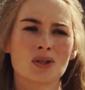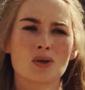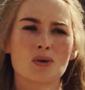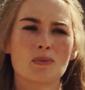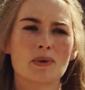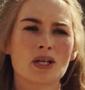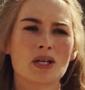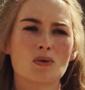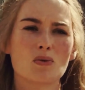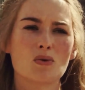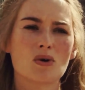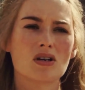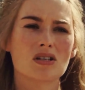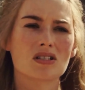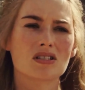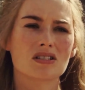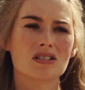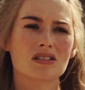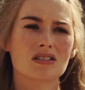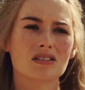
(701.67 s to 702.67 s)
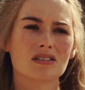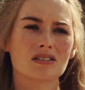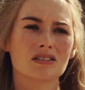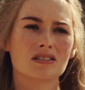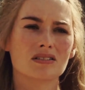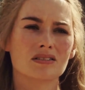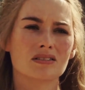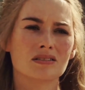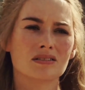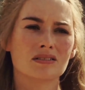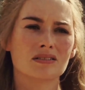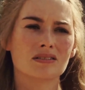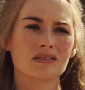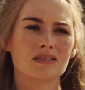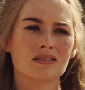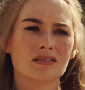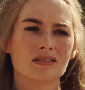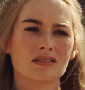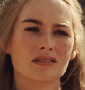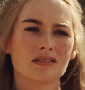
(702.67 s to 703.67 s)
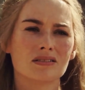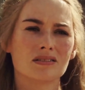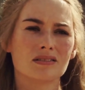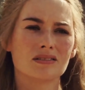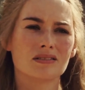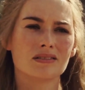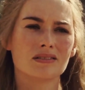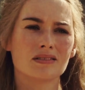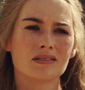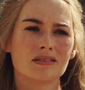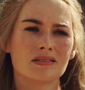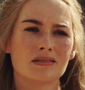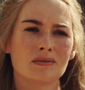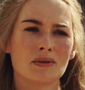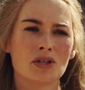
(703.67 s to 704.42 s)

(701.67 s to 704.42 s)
Oh, but it was. Ned is a